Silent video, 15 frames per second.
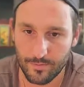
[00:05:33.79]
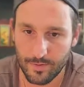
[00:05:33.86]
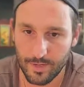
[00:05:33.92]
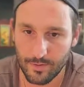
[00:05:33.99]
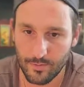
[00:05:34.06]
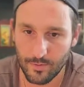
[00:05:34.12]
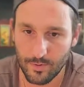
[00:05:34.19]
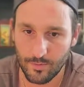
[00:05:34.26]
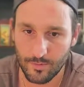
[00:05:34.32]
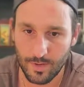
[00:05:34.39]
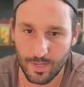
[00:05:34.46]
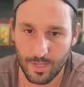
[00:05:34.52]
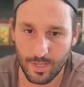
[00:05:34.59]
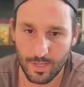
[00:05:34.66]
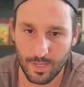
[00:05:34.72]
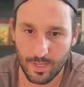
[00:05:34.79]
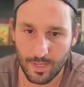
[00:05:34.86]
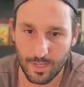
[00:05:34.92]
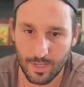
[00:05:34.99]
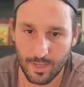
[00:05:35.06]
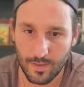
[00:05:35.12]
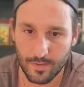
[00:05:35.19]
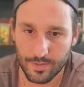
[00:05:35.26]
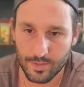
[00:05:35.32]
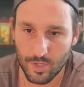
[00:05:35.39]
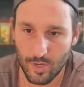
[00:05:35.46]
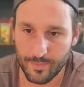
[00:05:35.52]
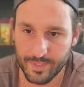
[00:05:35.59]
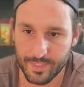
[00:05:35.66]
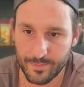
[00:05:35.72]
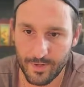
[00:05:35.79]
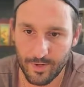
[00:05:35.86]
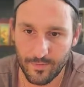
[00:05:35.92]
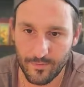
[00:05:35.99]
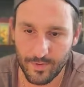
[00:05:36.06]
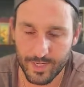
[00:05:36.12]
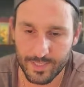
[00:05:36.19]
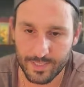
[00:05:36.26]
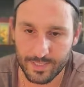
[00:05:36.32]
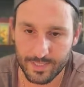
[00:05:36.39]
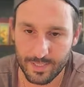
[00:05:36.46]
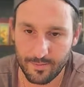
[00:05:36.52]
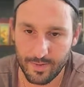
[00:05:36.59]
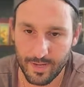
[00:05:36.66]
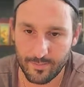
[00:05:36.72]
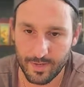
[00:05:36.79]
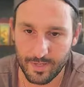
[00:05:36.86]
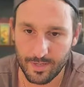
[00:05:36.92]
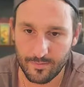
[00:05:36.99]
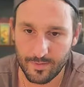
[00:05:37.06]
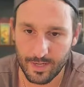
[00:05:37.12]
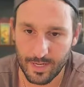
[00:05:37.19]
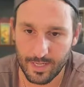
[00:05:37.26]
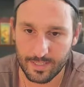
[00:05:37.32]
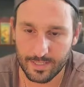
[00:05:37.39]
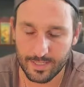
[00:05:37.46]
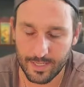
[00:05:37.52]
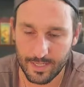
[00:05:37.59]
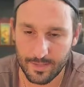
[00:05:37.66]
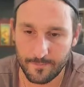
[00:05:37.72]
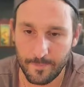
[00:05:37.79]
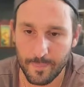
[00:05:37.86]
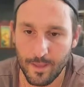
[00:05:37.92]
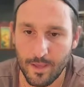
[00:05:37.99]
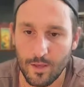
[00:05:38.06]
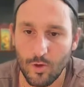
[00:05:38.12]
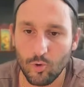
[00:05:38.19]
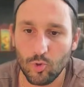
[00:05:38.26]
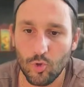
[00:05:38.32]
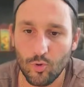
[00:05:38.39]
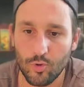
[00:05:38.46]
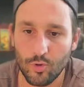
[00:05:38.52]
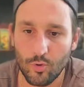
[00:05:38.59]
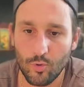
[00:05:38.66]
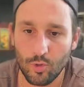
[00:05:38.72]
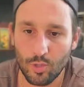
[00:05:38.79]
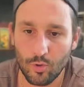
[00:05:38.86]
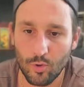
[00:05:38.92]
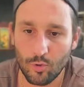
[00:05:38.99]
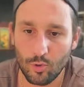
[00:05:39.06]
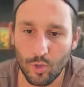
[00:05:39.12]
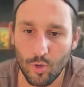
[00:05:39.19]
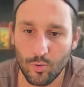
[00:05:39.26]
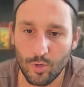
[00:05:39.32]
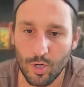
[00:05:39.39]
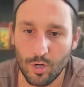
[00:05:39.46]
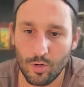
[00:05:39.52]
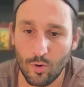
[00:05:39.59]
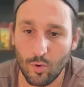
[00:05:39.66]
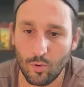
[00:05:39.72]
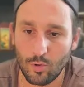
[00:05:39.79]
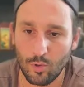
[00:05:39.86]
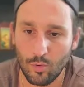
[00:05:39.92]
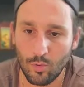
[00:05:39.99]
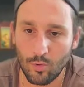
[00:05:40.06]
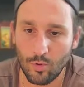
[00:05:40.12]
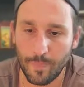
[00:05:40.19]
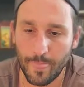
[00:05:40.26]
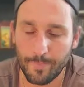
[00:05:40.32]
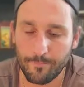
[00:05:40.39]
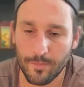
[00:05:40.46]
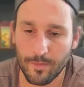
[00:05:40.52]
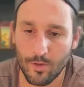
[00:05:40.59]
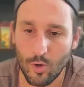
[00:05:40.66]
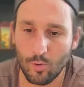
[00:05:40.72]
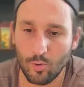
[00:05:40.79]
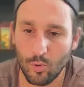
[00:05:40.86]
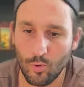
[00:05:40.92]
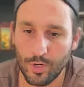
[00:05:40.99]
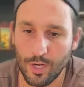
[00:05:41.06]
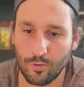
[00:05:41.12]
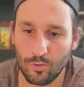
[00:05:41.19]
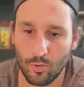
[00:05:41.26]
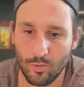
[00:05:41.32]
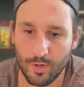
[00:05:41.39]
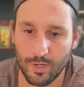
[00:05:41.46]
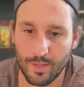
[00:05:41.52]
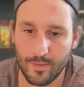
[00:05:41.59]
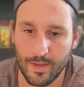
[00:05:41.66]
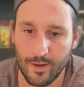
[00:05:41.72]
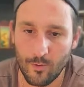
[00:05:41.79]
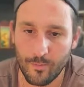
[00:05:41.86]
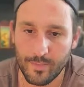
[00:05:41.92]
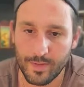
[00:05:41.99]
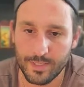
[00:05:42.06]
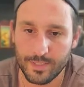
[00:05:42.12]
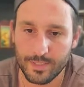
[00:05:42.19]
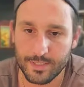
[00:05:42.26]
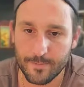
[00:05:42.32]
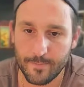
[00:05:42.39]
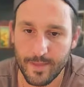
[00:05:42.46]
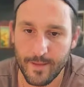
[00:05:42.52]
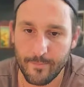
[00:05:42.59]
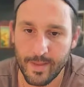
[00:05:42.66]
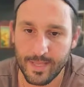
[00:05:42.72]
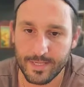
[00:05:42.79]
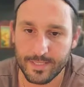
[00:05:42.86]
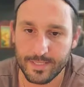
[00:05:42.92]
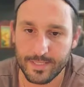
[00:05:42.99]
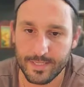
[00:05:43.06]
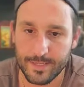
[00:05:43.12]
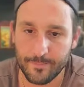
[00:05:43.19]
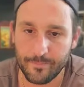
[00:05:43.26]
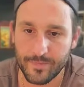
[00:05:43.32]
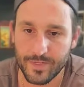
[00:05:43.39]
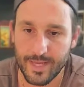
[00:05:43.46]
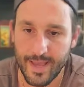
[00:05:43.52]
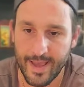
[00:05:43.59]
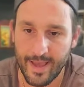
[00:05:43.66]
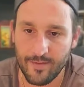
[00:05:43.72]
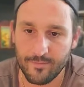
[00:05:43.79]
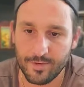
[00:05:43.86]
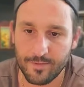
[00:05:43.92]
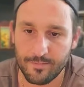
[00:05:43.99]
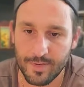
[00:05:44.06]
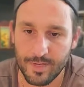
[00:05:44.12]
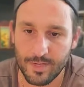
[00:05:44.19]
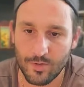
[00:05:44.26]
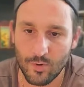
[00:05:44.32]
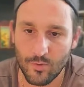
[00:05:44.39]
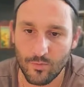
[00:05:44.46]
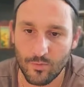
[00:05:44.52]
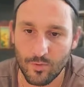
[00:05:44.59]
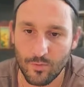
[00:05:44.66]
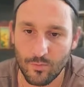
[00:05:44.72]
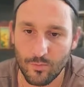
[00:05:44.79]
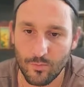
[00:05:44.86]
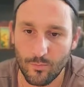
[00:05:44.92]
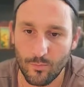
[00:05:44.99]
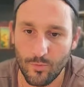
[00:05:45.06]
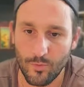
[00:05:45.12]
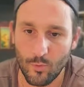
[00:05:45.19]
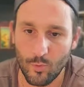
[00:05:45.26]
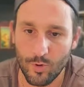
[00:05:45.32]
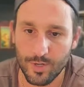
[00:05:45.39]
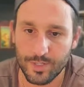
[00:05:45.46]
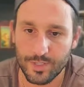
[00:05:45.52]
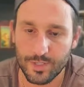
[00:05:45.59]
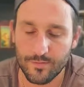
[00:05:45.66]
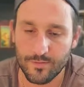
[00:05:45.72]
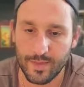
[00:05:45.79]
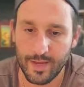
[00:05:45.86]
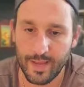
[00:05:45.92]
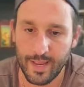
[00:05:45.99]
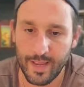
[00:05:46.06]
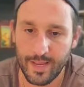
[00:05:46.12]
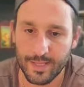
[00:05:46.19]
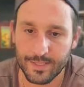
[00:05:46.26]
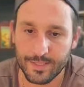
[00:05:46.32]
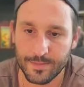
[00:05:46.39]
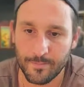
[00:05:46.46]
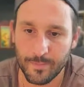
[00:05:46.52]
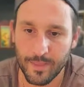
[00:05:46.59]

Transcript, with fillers: The psalmist, paraphrasing this commandment of God, said, O Lord, or, or Lord, or Lord, O Lord our Lord, thou, midst, thou madest him to have dominion over the, the works of thy hands.